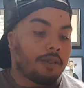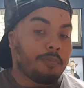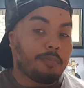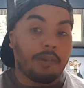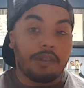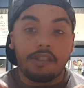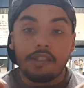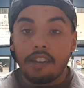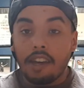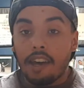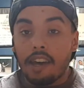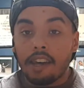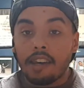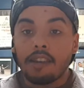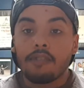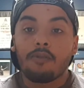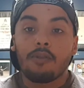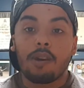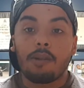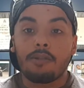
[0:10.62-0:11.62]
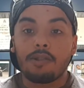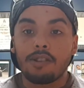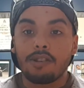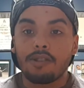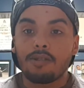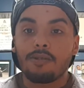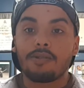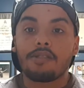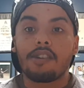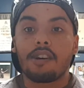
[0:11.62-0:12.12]
But today, what I'm going to
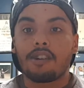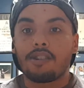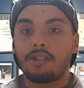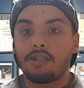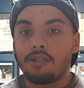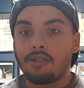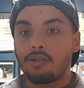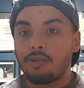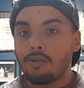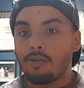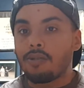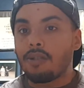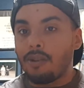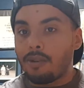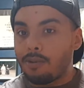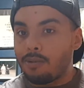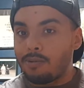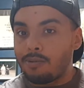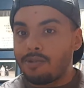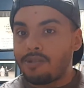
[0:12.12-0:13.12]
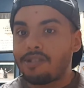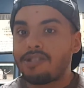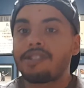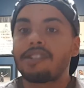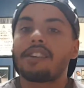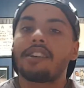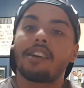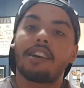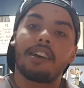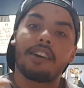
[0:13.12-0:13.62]
do is I'm going to do those
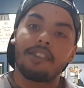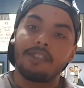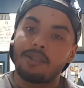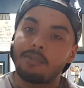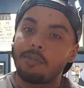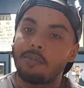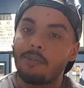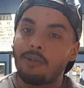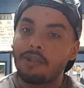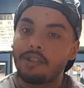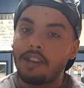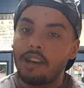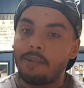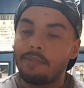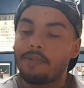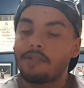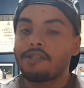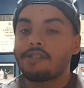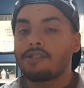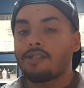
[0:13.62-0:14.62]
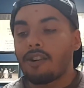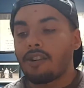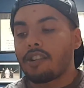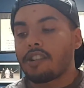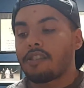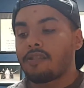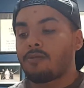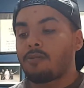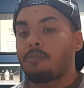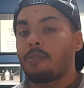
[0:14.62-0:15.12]
in a little bit more depth.
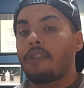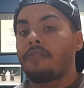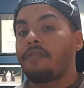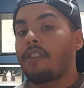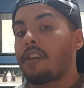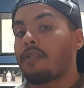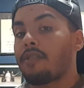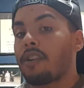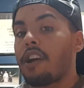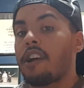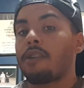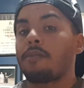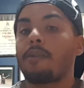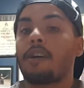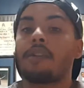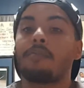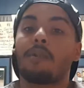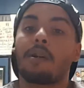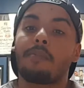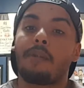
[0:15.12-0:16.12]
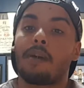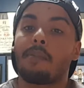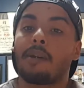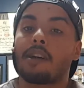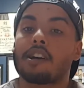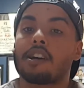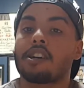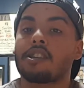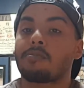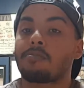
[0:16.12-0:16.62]
Starting with my favorite item out of my Batman
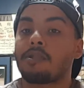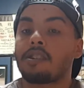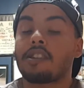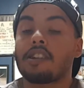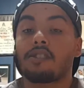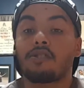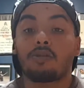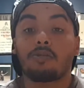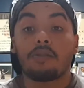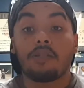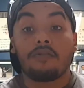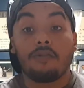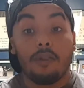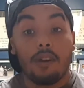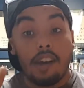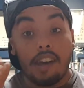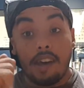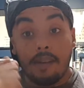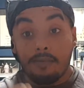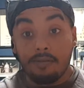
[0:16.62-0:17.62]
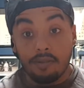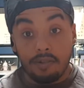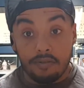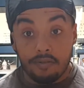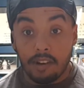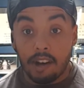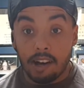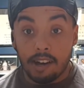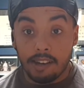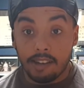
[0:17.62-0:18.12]
cosplay that took me forever to
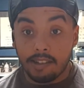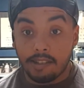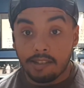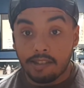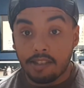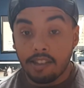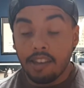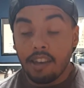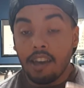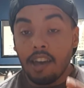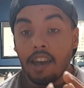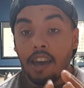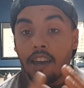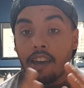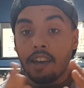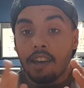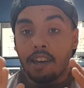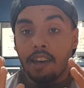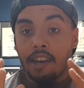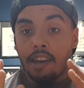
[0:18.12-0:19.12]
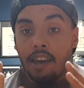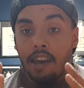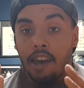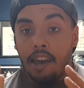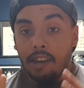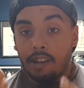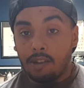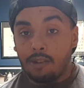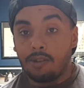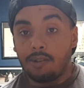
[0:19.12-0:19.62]
find
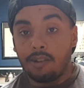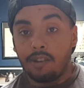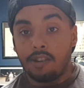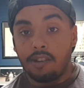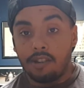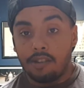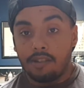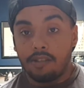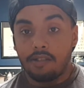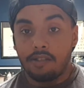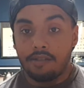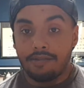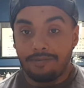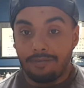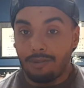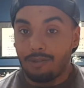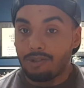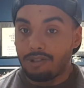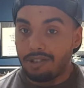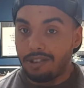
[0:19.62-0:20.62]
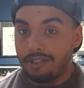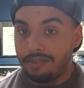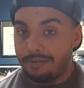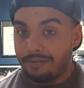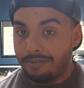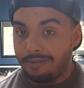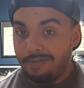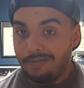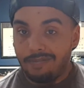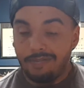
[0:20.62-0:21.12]
a good version
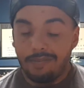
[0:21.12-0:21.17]
of.